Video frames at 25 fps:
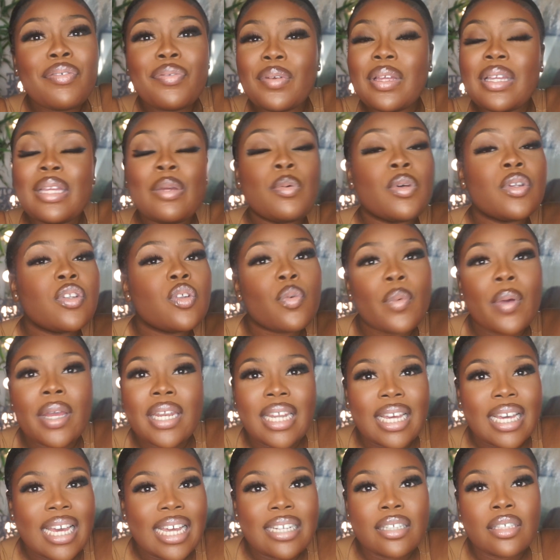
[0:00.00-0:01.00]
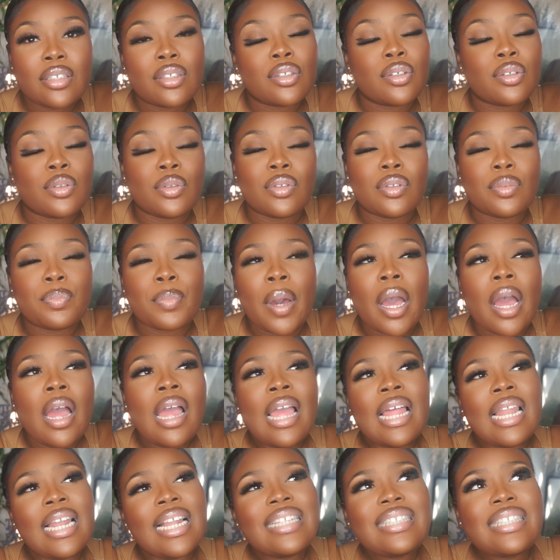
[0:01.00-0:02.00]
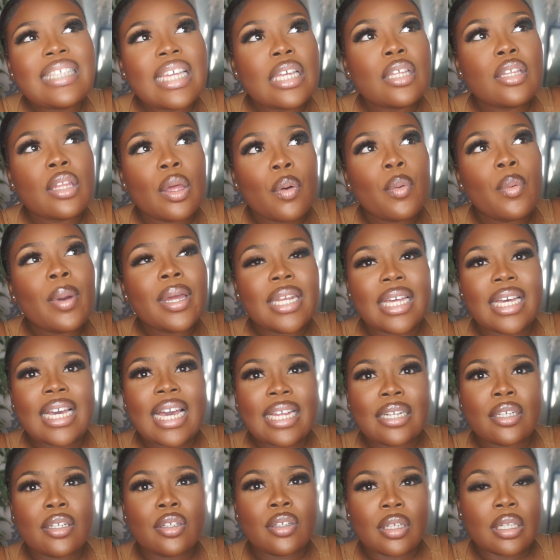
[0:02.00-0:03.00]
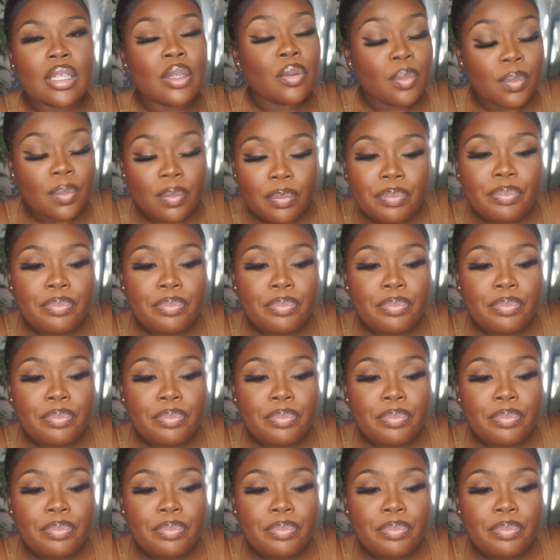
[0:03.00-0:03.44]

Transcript: He wasn't wearing a Canada Goose, but let's say they were wearing he